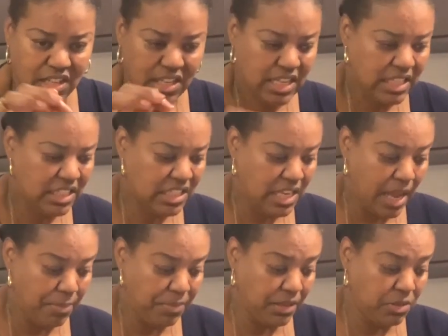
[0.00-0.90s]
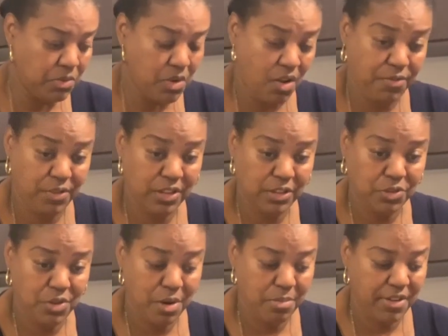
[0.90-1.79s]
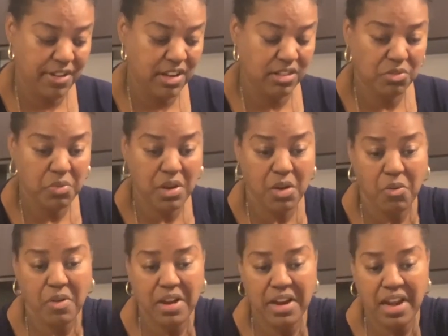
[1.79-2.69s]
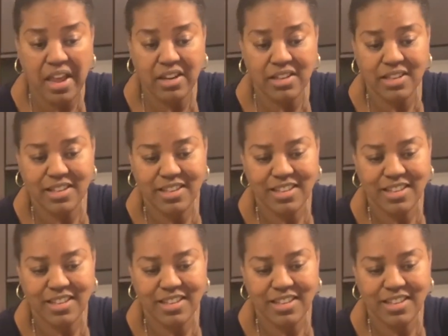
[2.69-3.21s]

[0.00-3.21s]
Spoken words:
let's top this one off with a strawberry as well. Why not?